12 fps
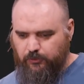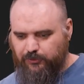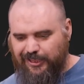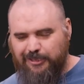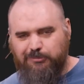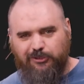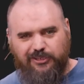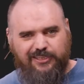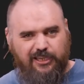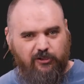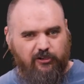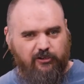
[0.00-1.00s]
reliability
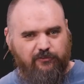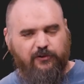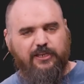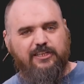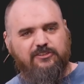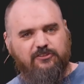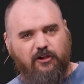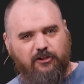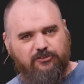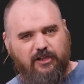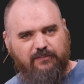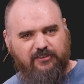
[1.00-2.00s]
counter for each
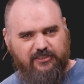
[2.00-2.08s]
hard drive,